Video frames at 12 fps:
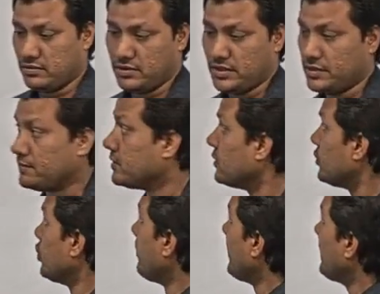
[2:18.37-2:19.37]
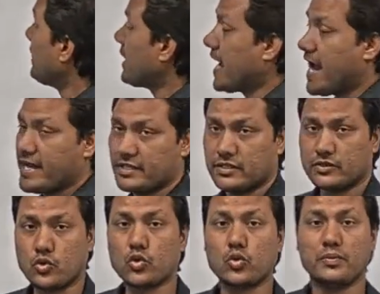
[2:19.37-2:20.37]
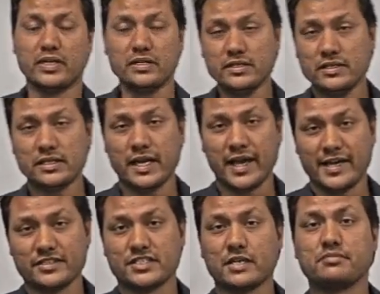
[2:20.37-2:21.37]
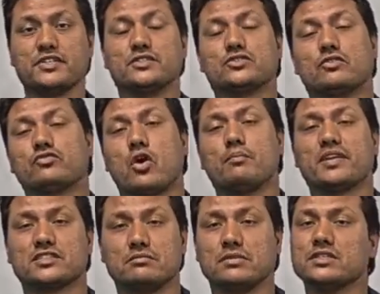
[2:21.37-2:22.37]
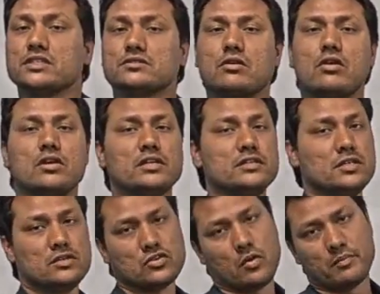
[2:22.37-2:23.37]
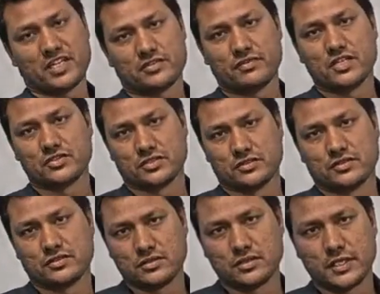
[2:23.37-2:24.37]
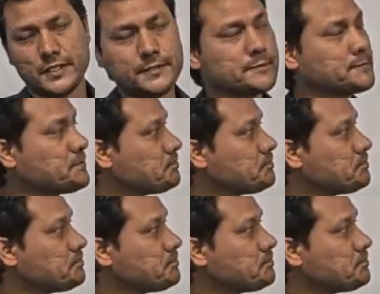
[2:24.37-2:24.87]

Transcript: the domain and codomain as the subsets of complex numbers is called a complex function, right.